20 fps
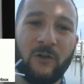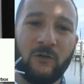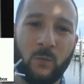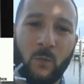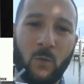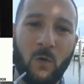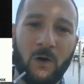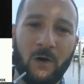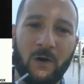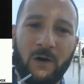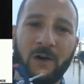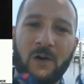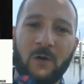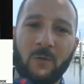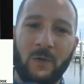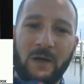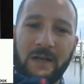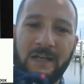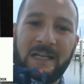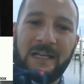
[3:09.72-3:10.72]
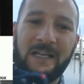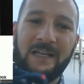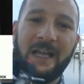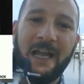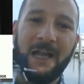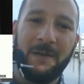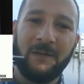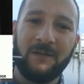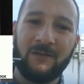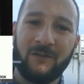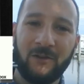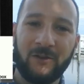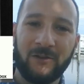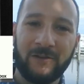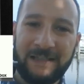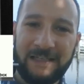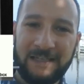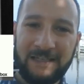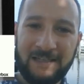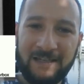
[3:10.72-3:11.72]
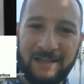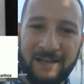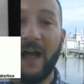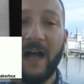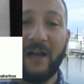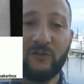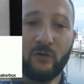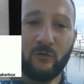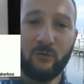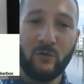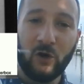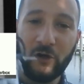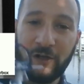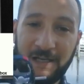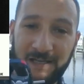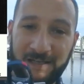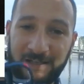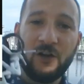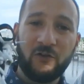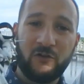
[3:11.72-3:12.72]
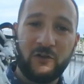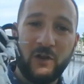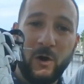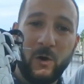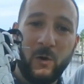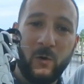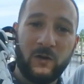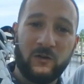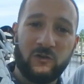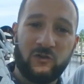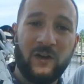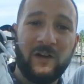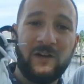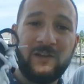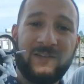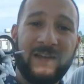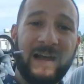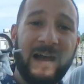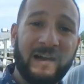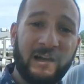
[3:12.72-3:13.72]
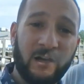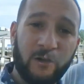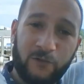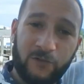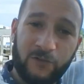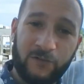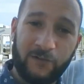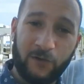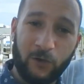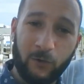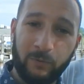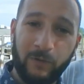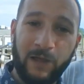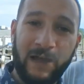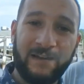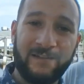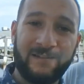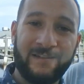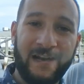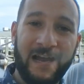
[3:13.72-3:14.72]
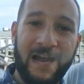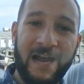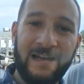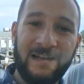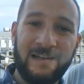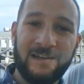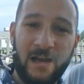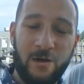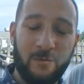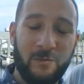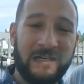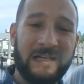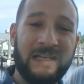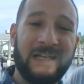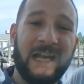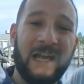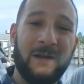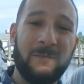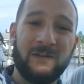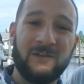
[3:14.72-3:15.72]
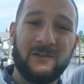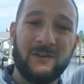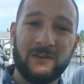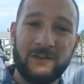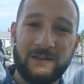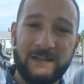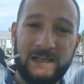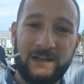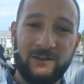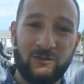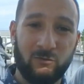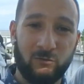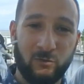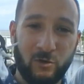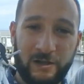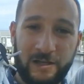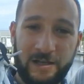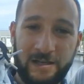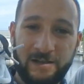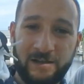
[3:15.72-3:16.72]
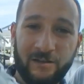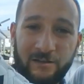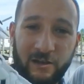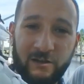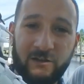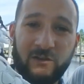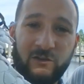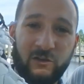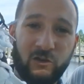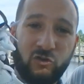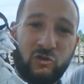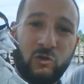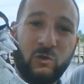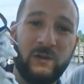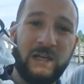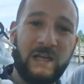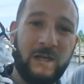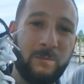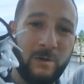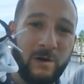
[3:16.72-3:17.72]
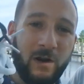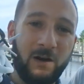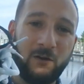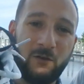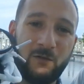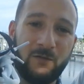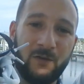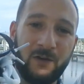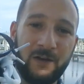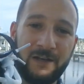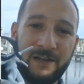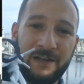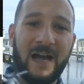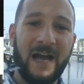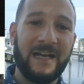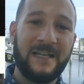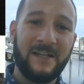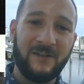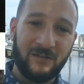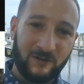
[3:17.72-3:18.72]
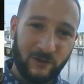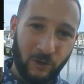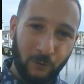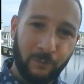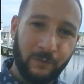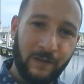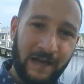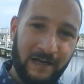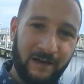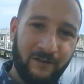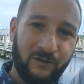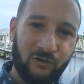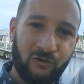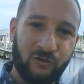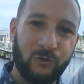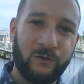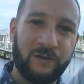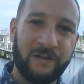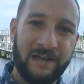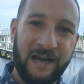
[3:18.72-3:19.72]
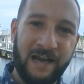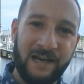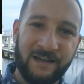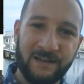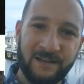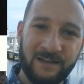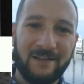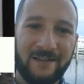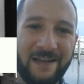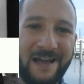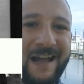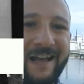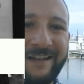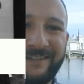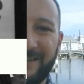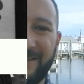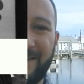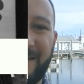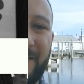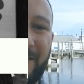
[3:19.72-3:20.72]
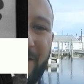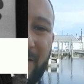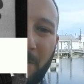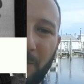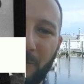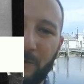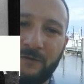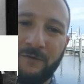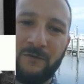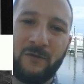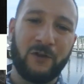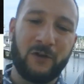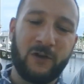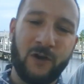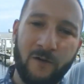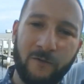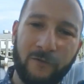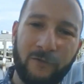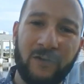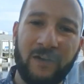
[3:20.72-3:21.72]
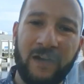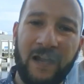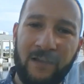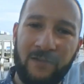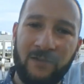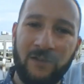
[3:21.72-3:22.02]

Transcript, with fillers: wore when he came into the league as a rookie. So Jerry Stackhouse is still playing today, and when he came into the league as a rookie, this is the shoe that he put on his foot, and he's still playing in the shoe today. That has to say something for the comfort and